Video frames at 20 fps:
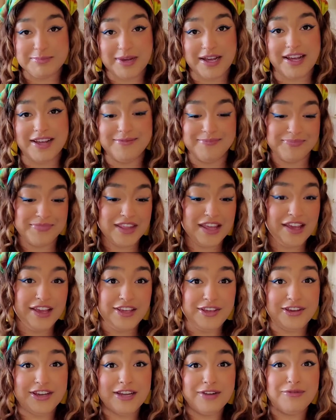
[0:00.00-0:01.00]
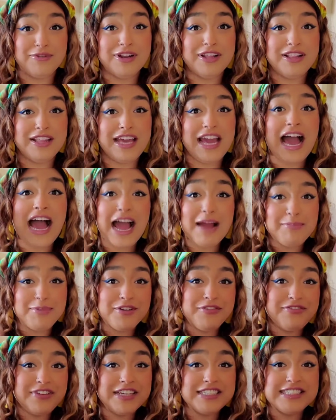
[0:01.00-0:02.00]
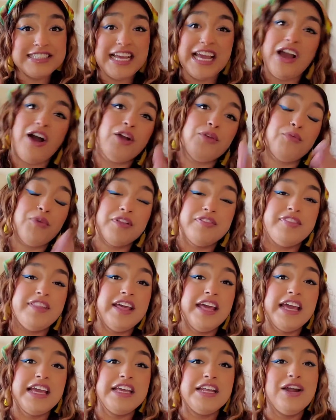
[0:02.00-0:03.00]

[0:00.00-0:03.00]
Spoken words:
But you can really hyperfixate on one thing.